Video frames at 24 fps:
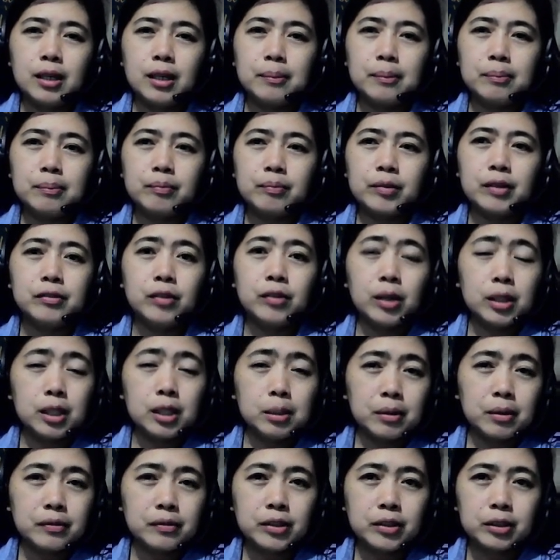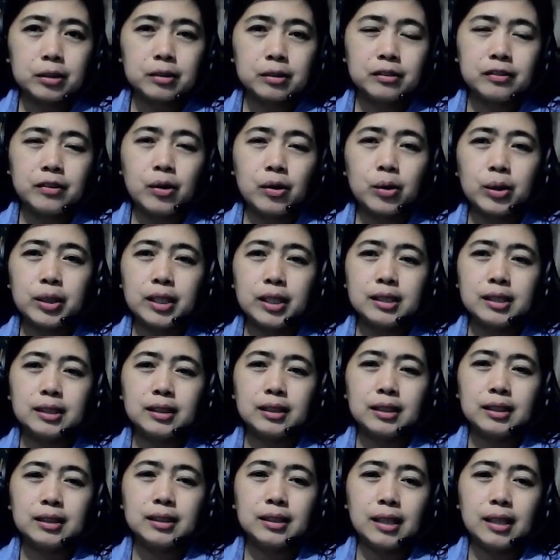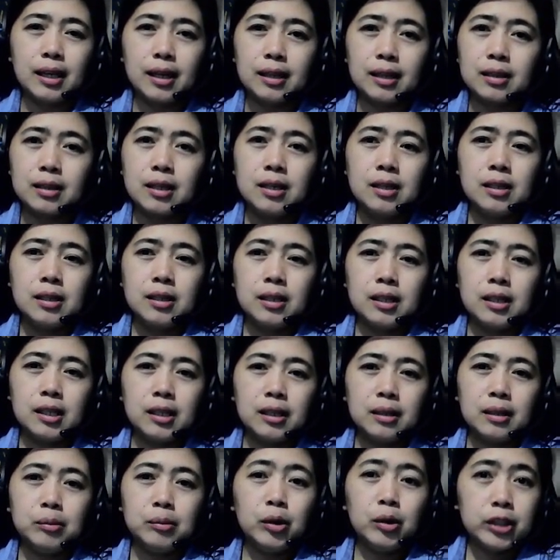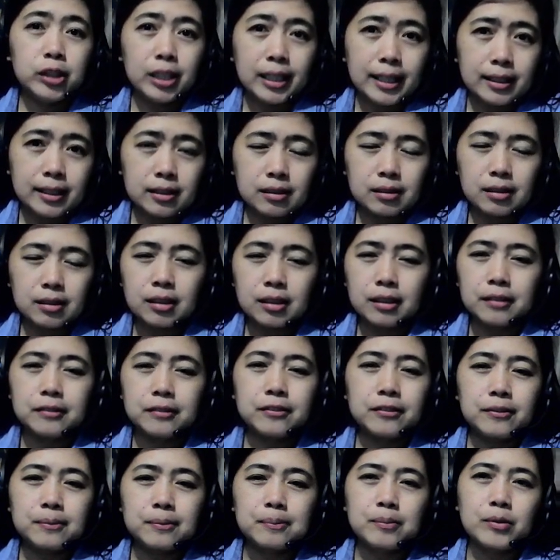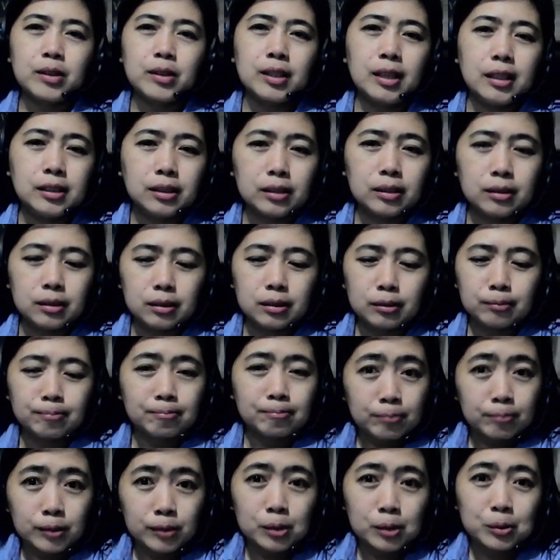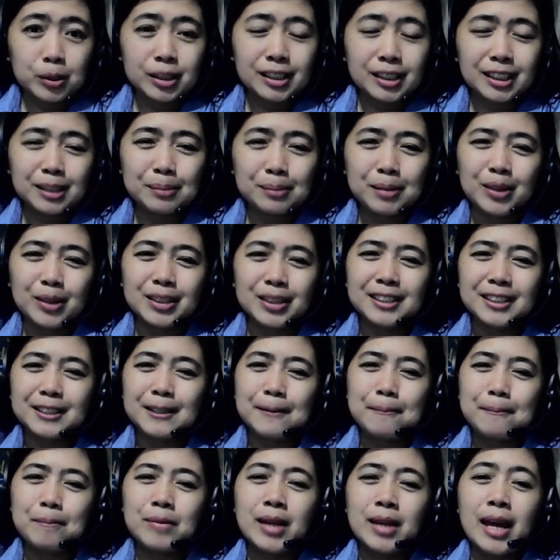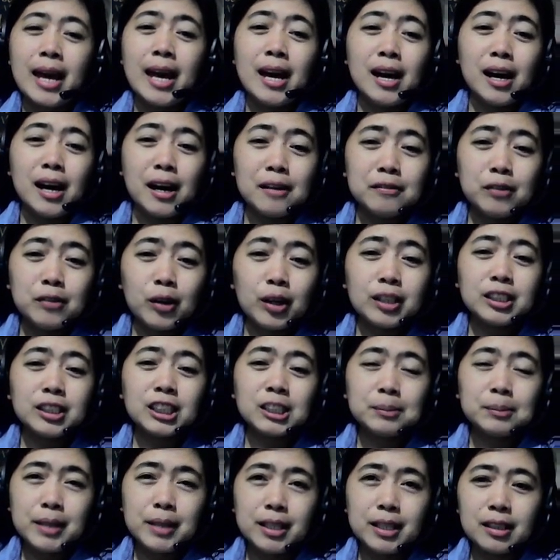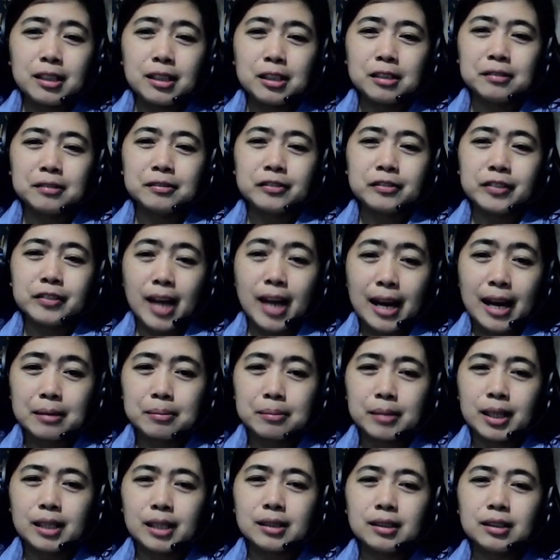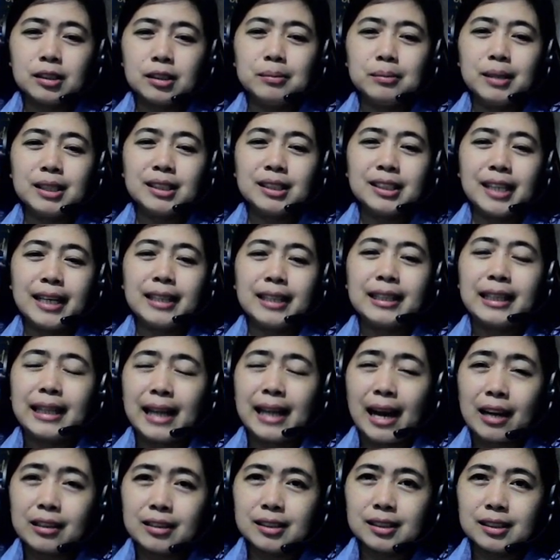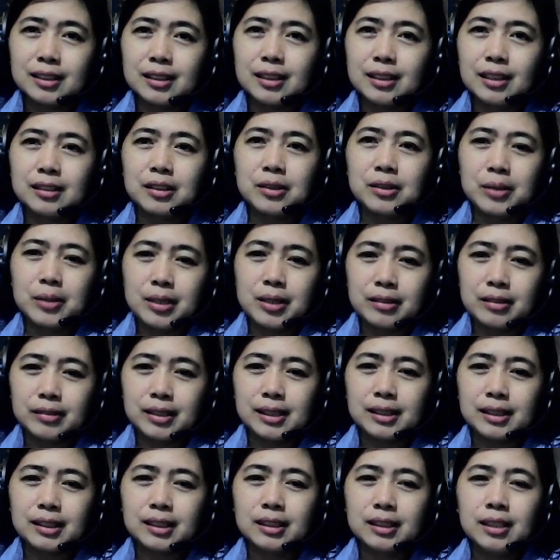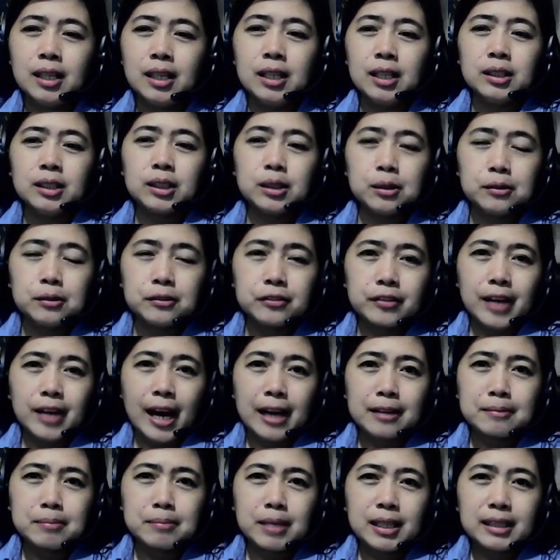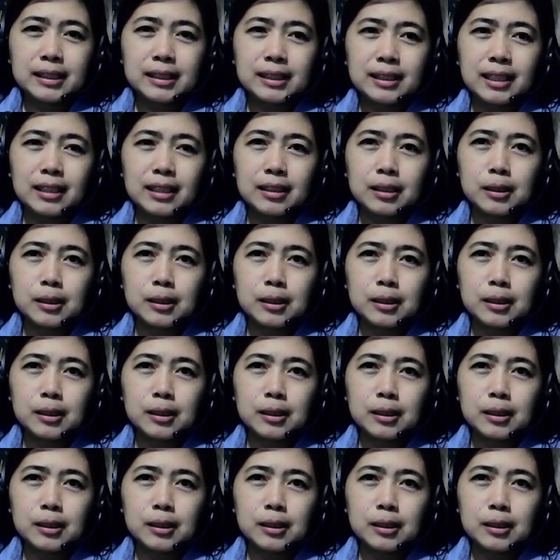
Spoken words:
the volume of your voice is not modulated enough. Okay, so no worries about it. Avoid speaking in fragments to maintain clarity and coherence. So fragments like